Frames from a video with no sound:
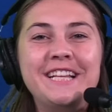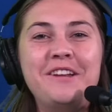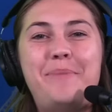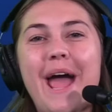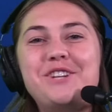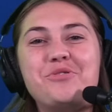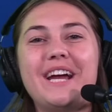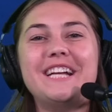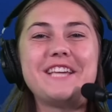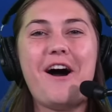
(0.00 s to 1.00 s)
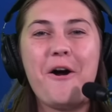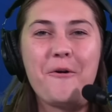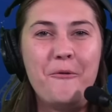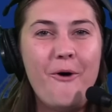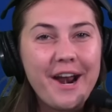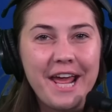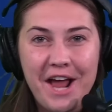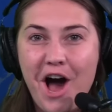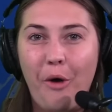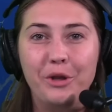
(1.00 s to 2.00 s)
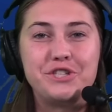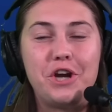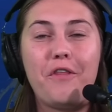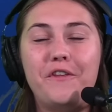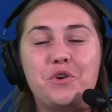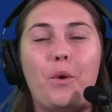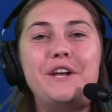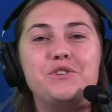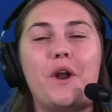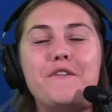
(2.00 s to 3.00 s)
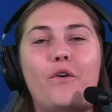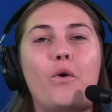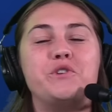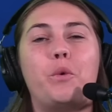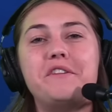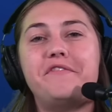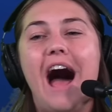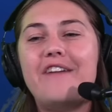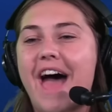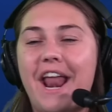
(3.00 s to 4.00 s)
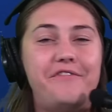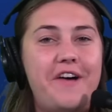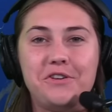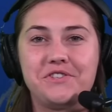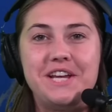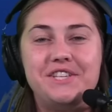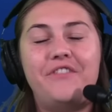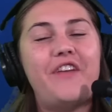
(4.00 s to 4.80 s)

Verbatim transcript: England Patriots are 1-0 to start the 2024-25 NFL season.